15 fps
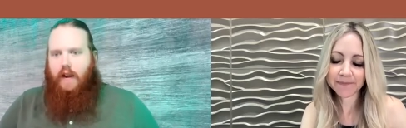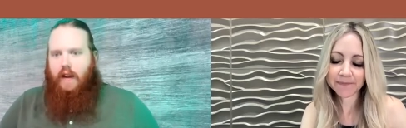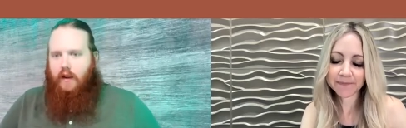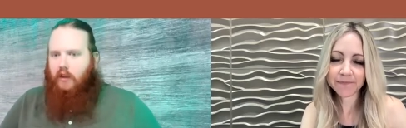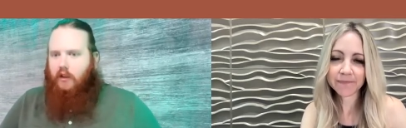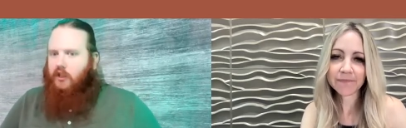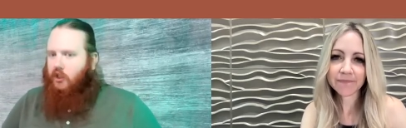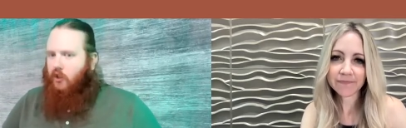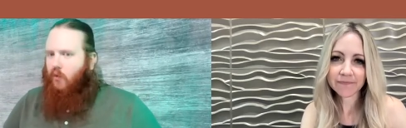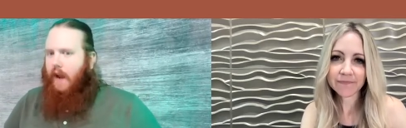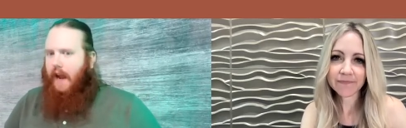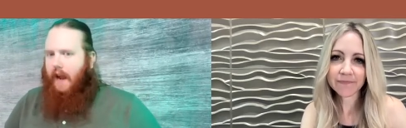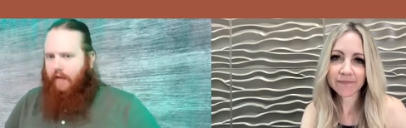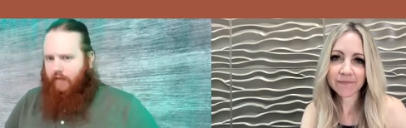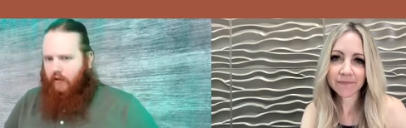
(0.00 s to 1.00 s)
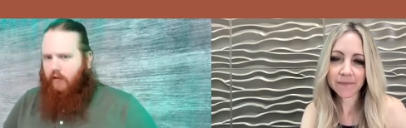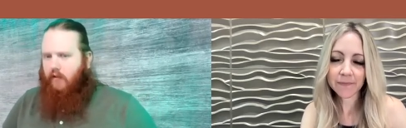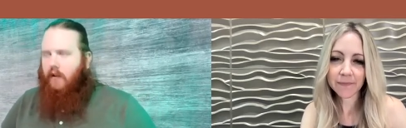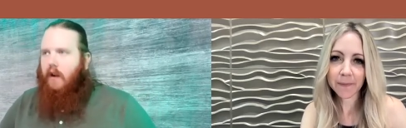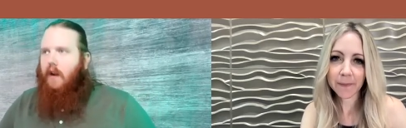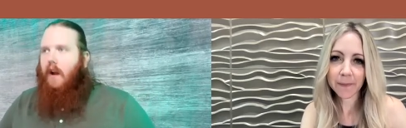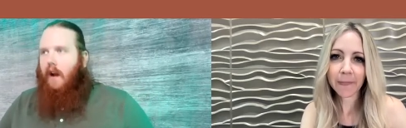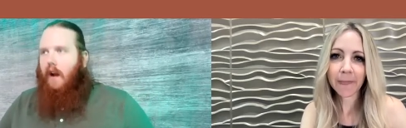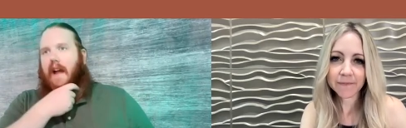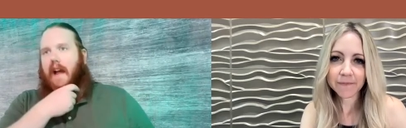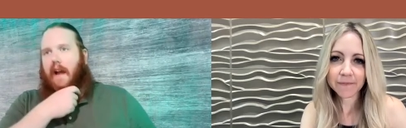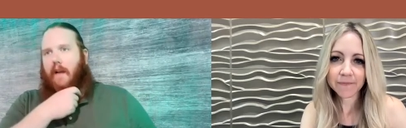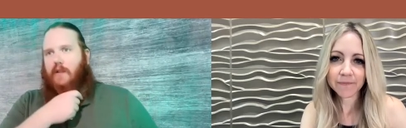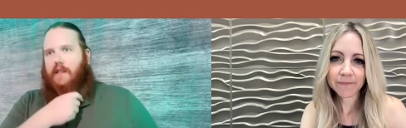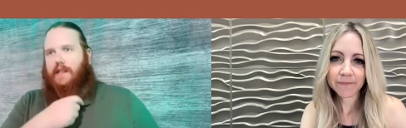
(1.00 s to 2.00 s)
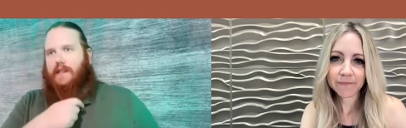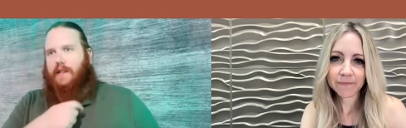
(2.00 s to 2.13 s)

Speaker 1: Pretty soon after. I, I was